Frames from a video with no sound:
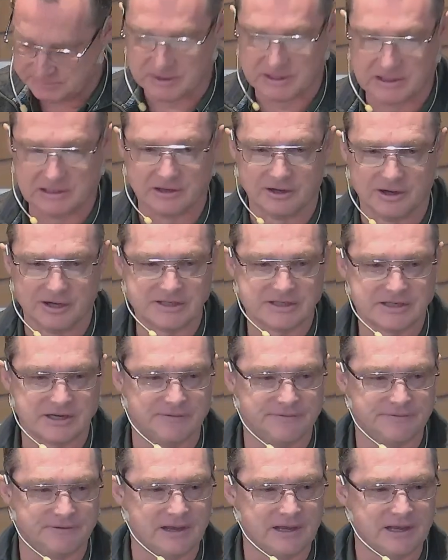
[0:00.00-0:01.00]
it's only been
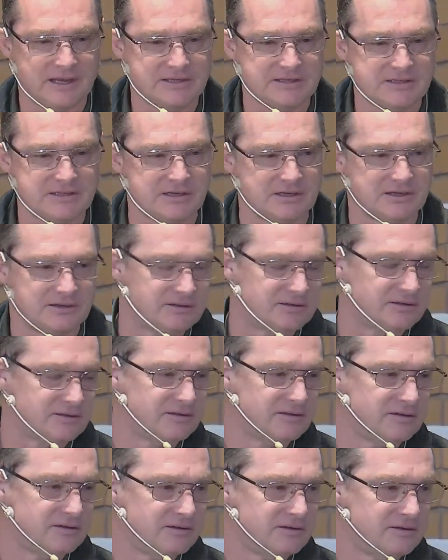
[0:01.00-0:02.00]
light so far, hasn't
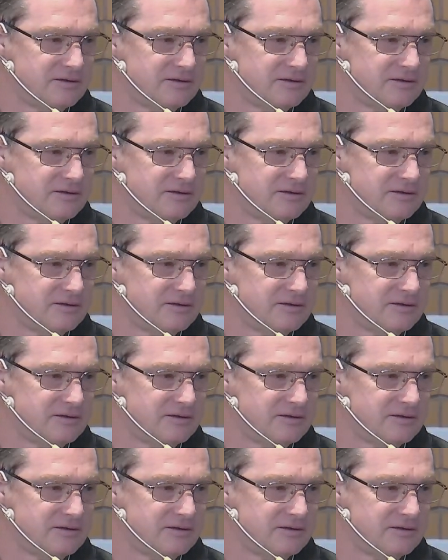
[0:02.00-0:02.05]
it?